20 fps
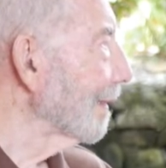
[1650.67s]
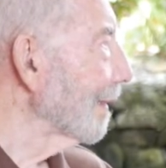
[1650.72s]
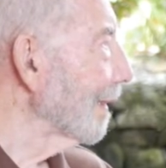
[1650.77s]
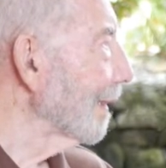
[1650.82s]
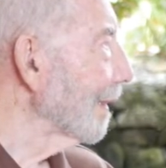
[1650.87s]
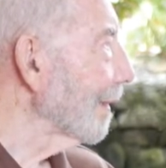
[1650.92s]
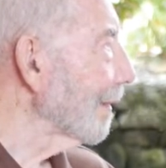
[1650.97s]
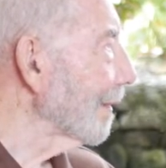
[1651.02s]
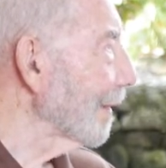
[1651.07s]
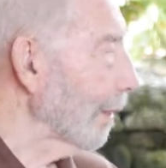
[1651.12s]

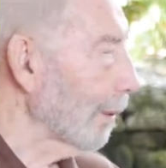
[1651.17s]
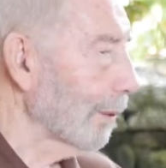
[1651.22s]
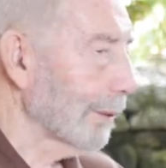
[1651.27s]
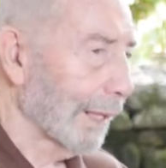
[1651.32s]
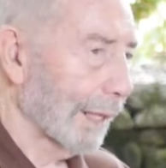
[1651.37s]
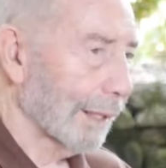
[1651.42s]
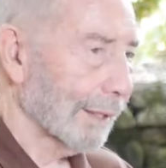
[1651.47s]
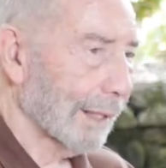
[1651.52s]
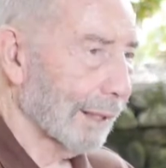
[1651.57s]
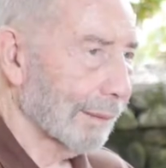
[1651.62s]
And you say, oh
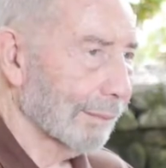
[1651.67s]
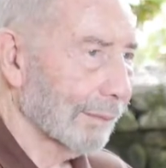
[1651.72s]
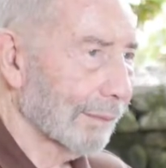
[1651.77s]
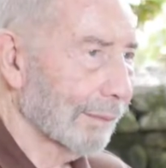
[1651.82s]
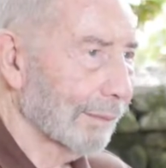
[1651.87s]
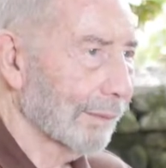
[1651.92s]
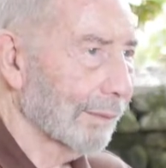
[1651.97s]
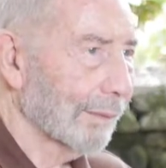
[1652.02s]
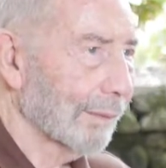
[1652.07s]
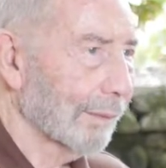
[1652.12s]
yeah, come,
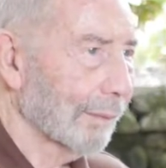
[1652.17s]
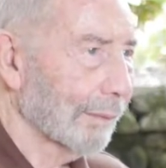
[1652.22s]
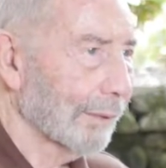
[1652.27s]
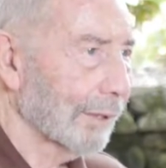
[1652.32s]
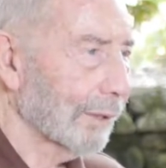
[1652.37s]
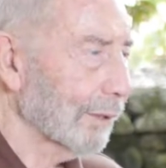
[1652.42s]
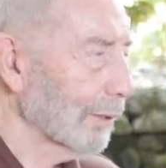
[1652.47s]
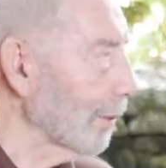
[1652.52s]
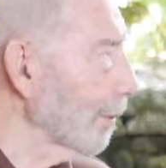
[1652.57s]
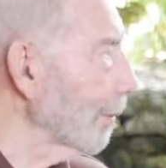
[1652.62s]
you
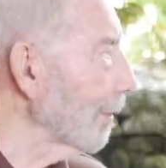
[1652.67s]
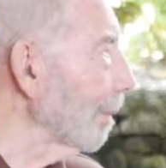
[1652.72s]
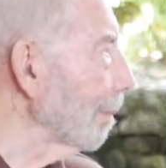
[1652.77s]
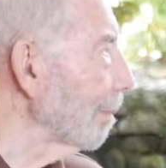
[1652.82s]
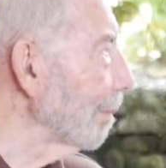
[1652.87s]
told you.